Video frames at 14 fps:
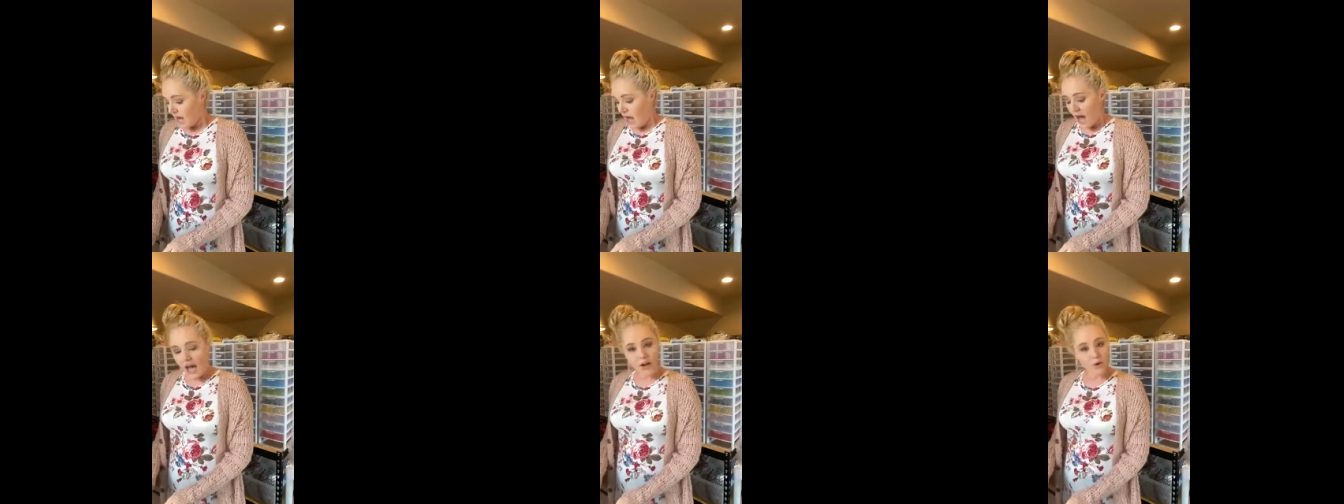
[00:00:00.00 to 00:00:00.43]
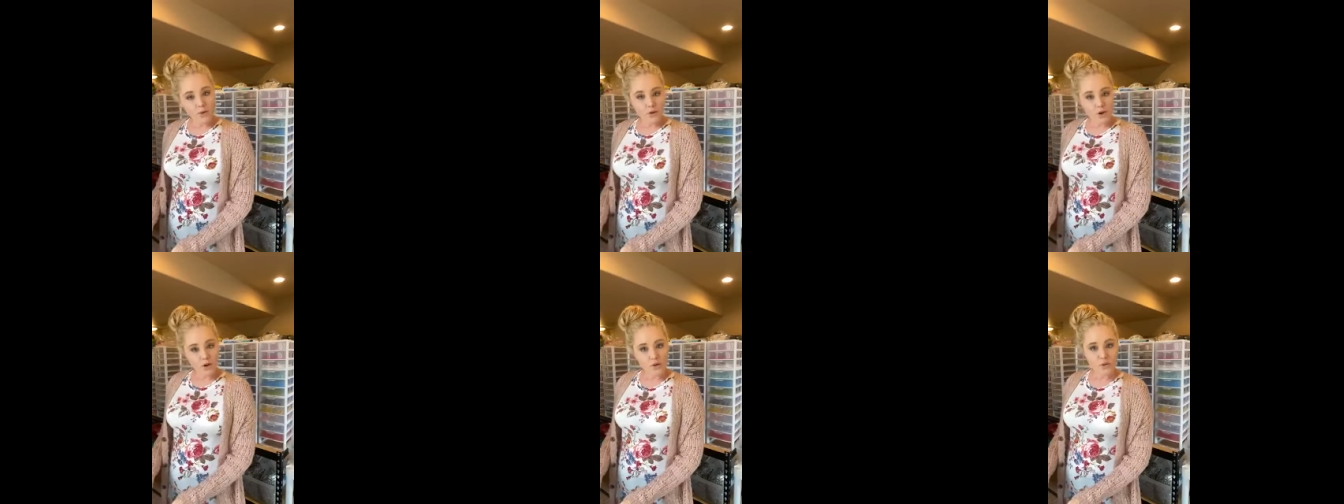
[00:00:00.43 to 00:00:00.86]
I don't
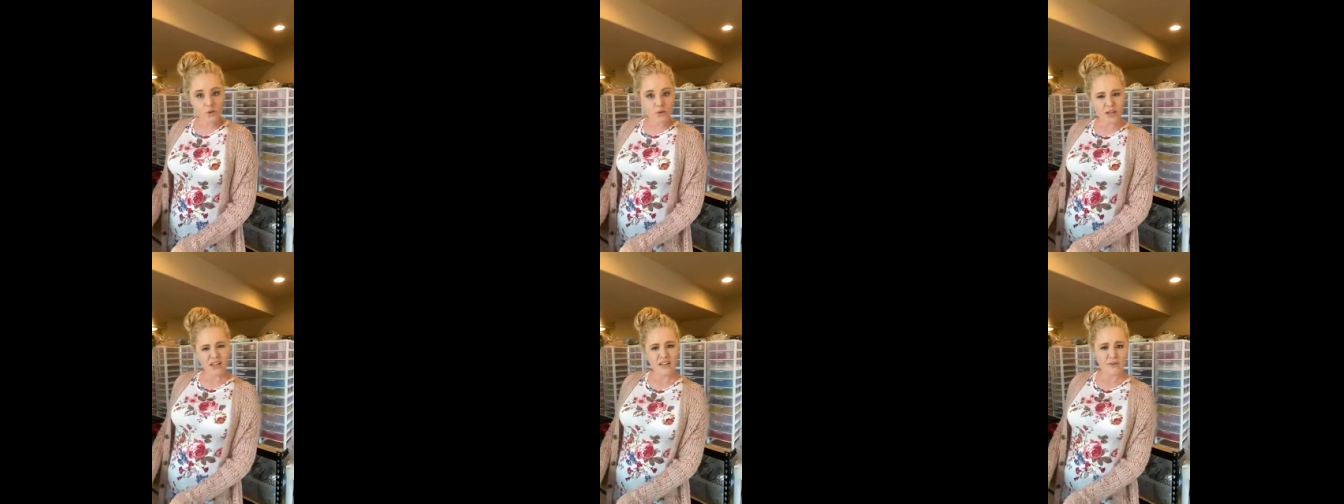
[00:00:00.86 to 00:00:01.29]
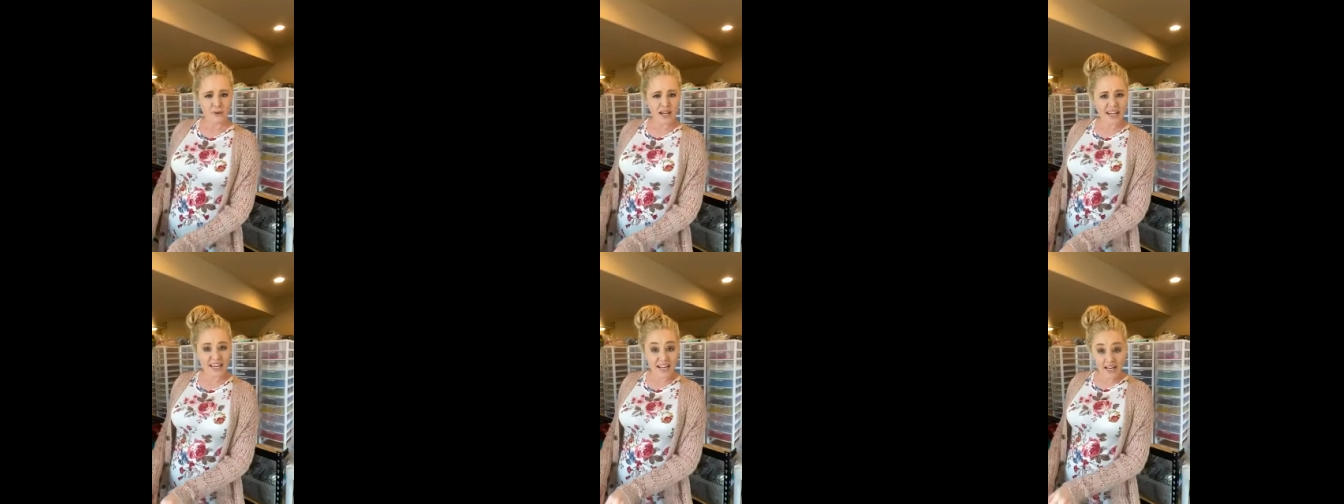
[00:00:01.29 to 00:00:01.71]
know.
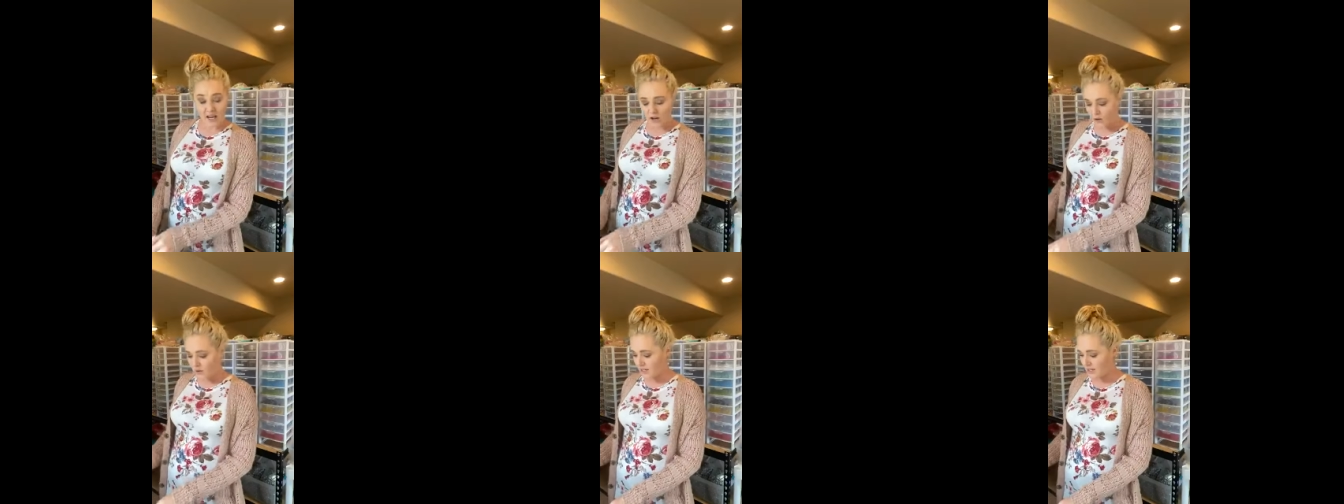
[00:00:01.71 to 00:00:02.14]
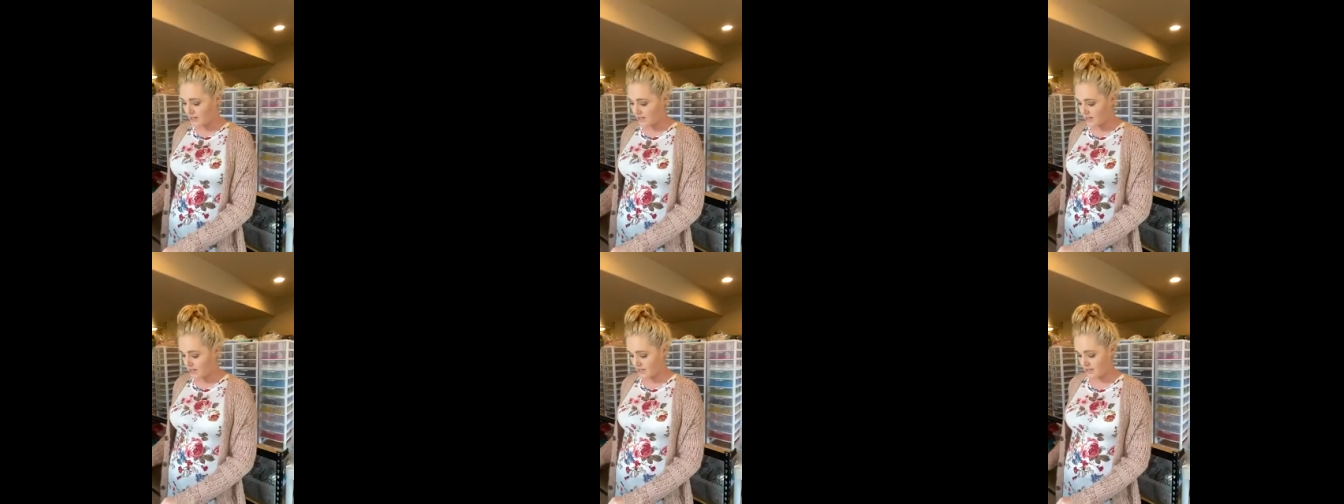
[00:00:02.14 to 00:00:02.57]
Right now,
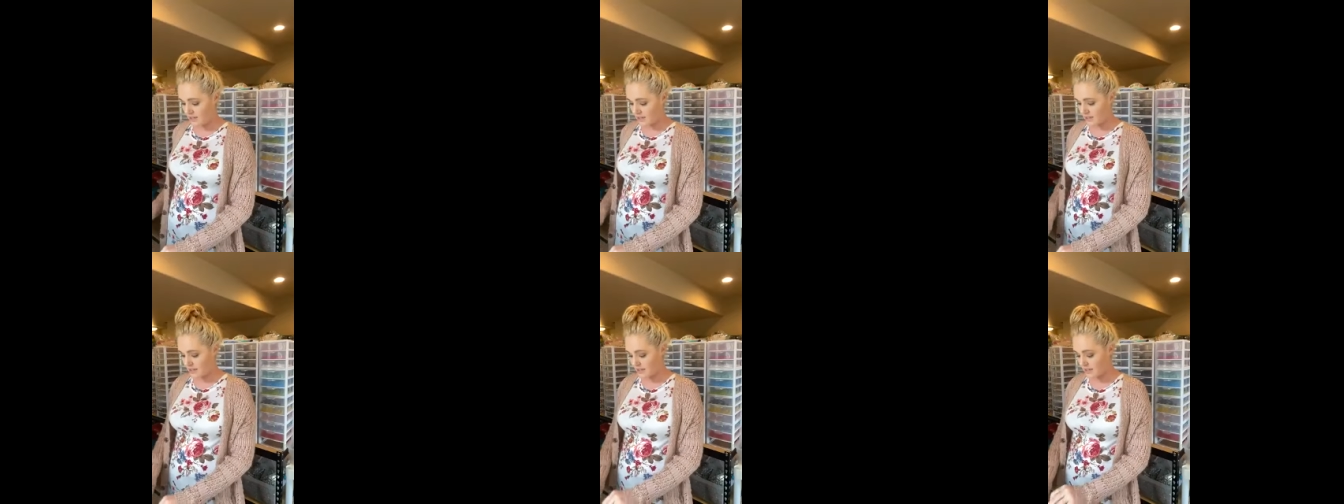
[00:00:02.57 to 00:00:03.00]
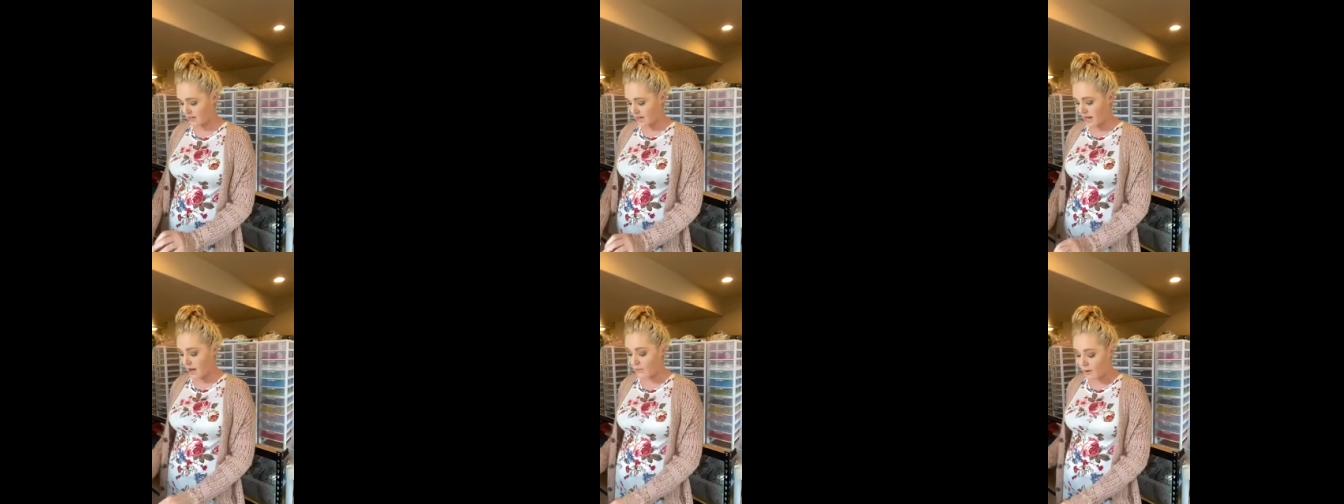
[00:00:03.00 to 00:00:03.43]

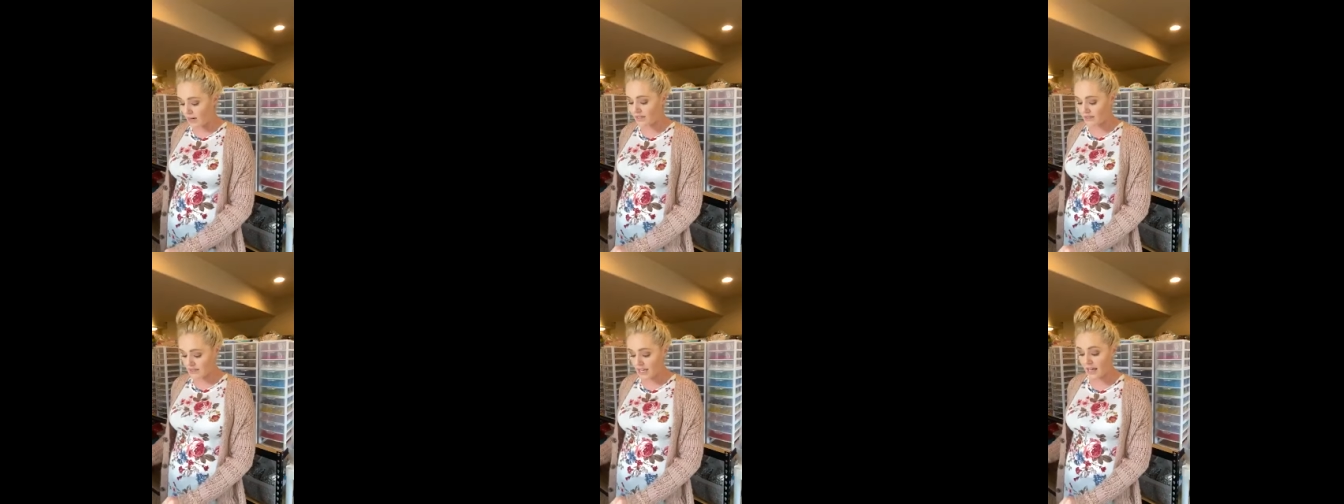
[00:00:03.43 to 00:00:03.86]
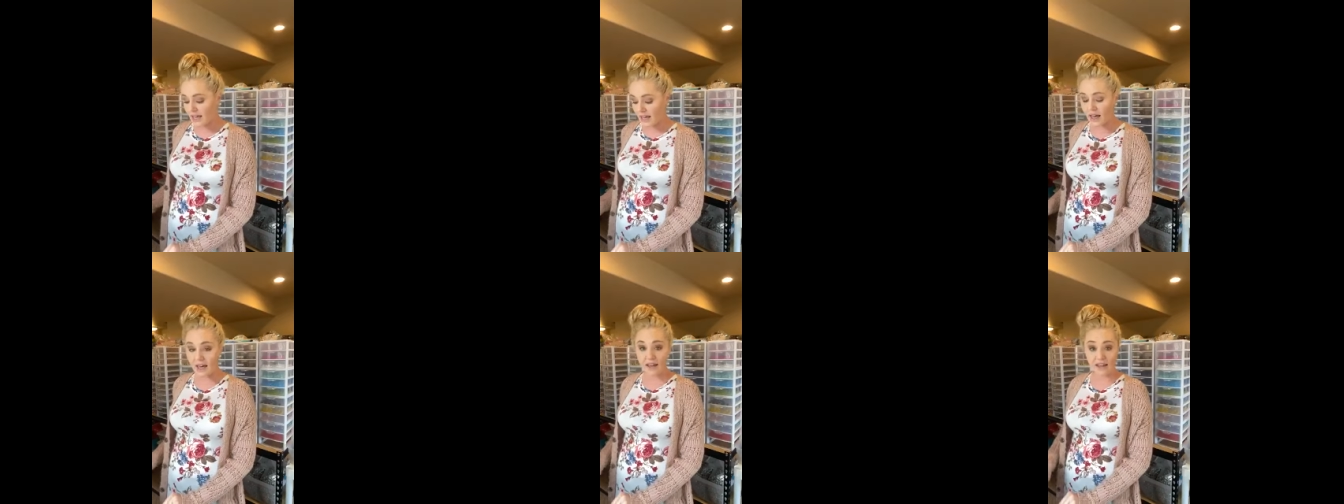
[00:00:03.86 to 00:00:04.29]
I want to say
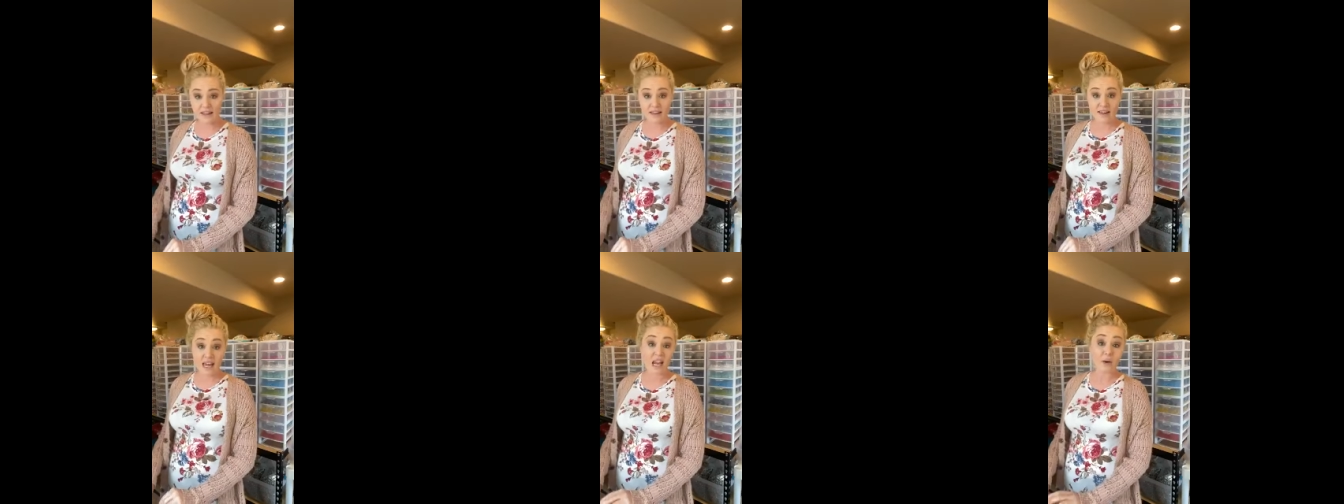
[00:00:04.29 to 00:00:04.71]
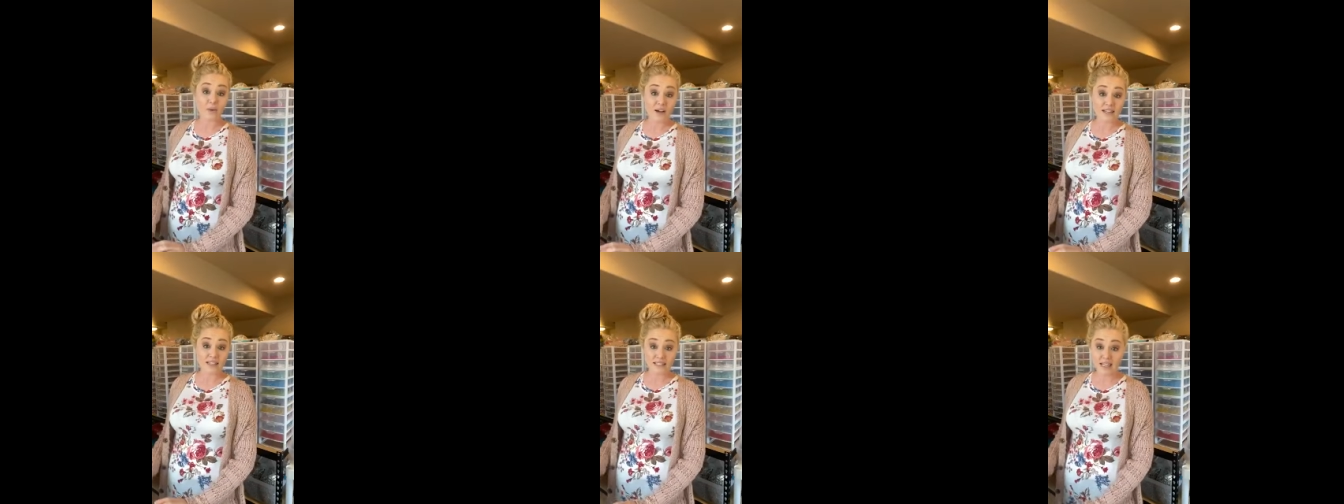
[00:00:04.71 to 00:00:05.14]
yeah, and I
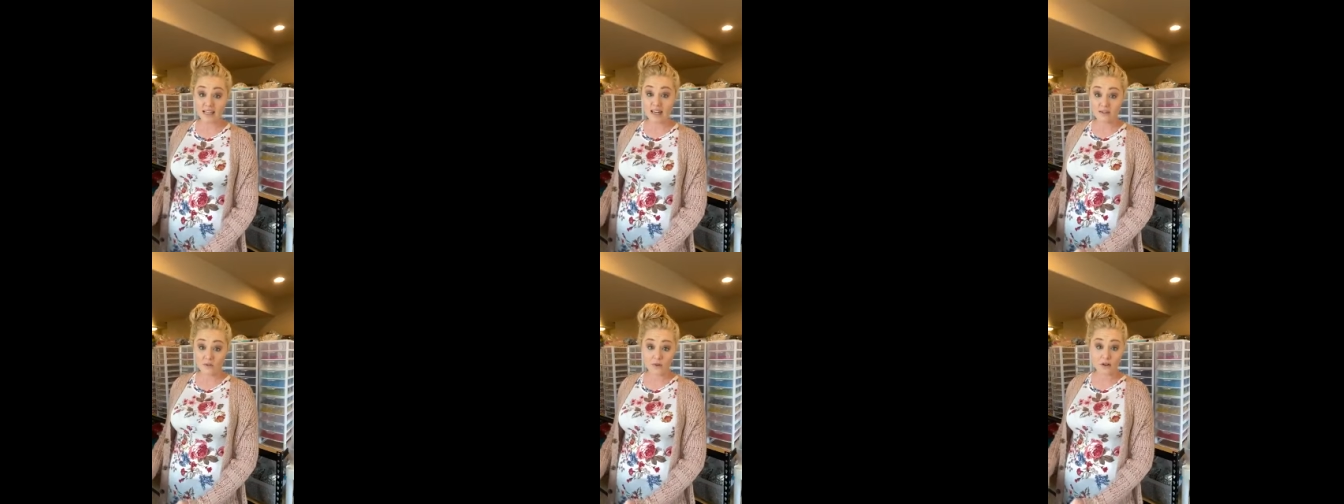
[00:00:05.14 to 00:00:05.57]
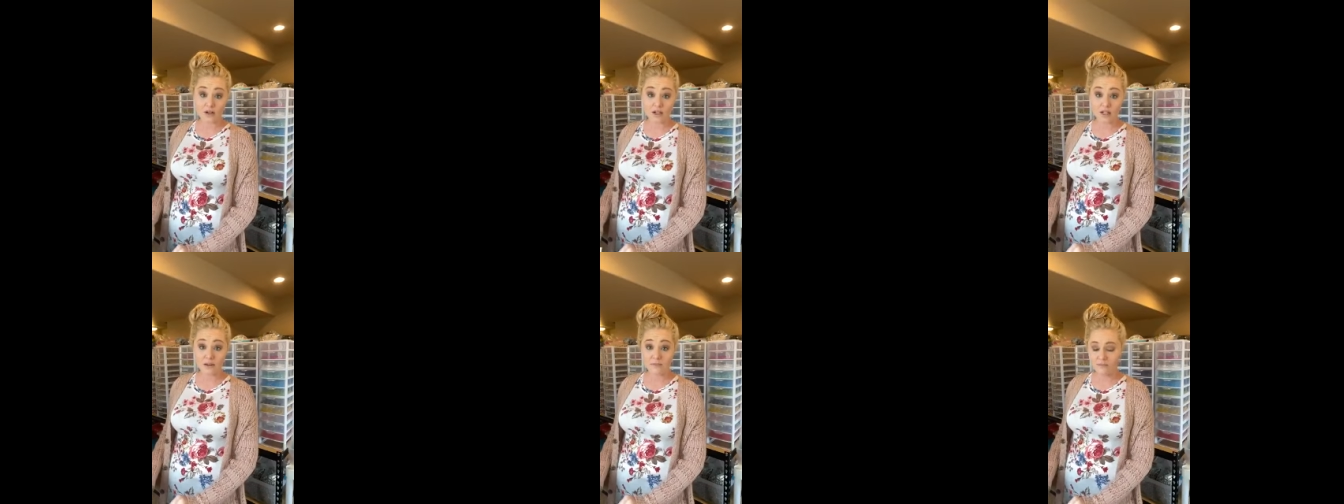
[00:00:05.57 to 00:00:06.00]
want to say I've ordered
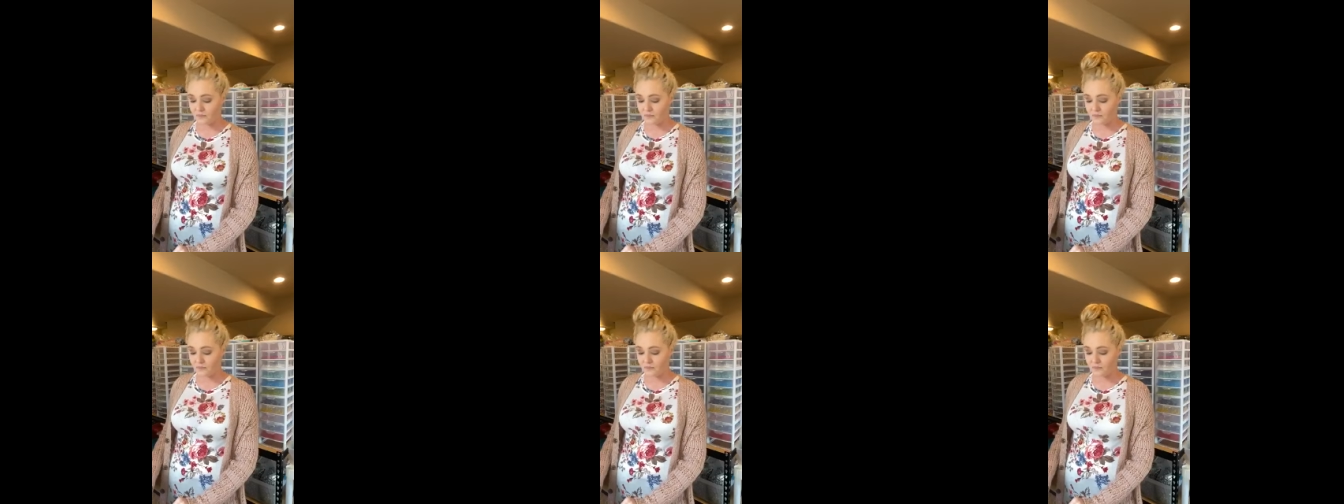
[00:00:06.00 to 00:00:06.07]
them.